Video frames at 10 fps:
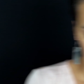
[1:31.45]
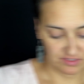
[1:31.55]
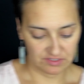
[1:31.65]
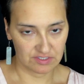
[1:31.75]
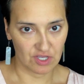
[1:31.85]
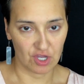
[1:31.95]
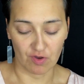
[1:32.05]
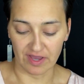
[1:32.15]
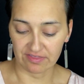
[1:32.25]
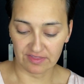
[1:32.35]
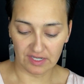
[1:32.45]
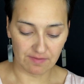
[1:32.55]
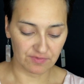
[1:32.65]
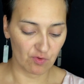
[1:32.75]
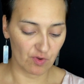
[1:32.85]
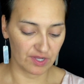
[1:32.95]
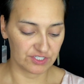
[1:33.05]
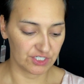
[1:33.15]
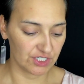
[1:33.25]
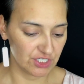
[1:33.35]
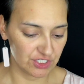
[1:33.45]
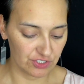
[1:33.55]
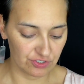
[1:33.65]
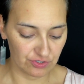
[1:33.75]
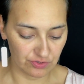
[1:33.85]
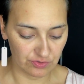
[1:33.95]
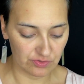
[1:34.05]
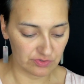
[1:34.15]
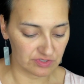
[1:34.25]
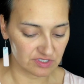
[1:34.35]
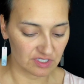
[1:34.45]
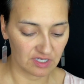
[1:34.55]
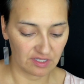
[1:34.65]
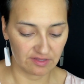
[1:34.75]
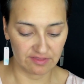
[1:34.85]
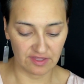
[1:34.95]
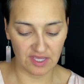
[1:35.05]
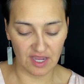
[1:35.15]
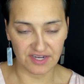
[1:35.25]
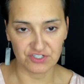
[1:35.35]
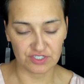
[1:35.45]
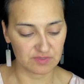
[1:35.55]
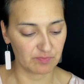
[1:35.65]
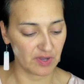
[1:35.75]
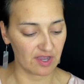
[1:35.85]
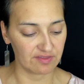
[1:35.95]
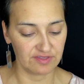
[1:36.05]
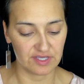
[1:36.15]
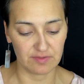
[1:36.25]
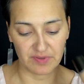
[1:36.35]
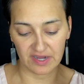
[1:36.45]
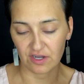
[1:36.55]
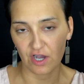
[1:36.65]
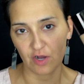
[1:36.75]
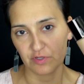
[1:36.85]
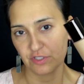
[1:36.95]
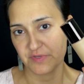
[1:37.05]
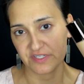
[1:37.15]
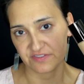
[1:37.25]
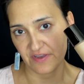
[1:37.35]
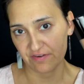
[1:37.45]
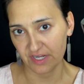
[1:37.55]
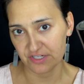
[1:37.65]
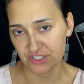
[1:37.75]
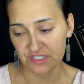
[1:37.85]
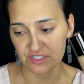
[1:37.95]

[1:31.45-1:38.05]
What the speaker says: So I think I'm going to use I just bought the BECCA Aqua Luminous foundation.